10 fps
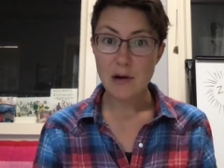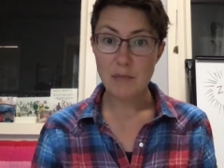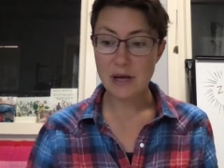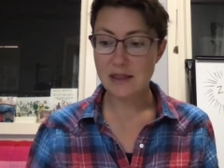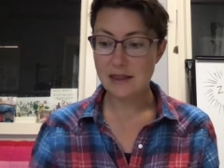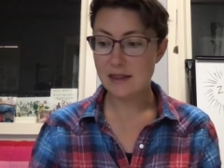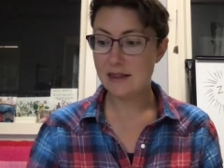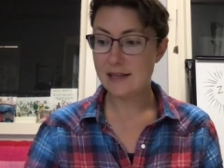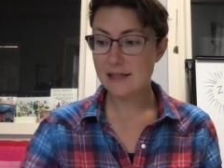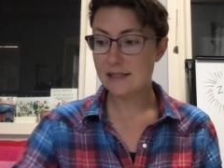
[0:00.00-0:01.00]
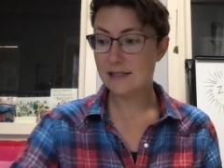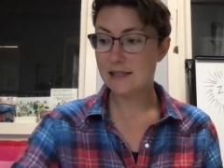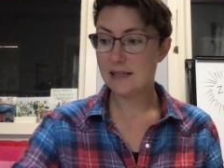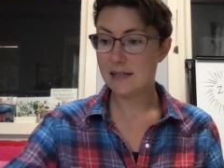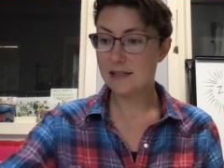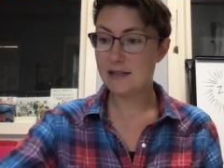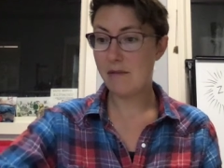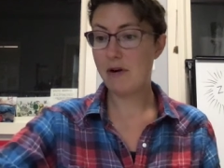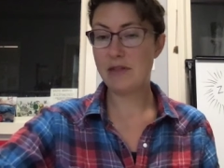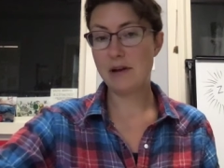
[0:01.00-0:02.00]
But this
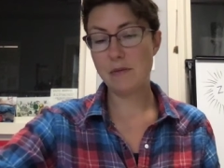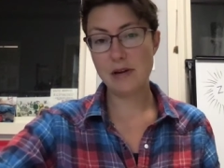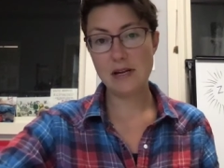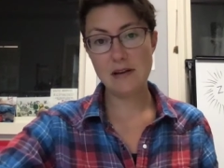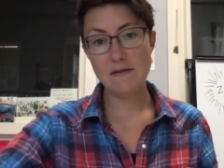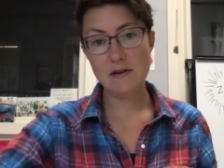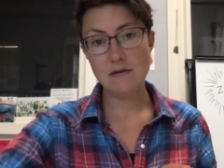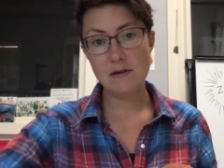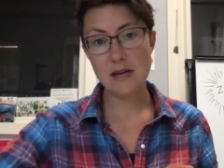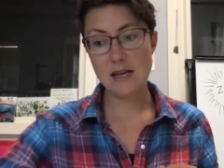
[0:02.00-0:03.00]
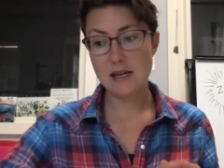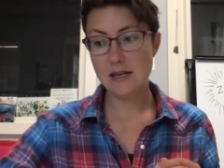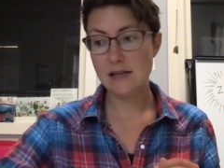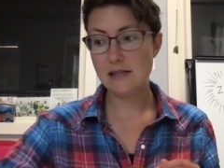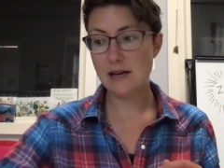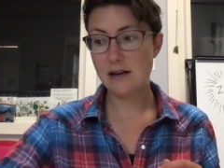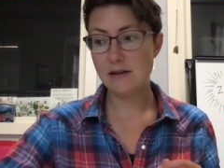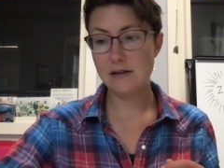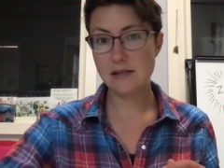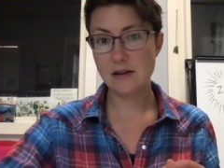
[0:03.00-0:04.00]
demo that I'm going to give you is how to
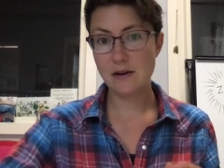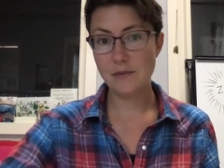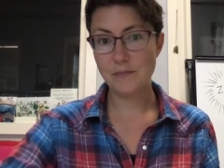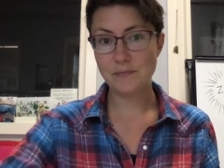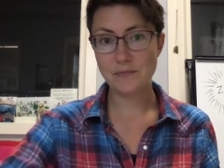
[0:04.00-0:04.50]
do this at home.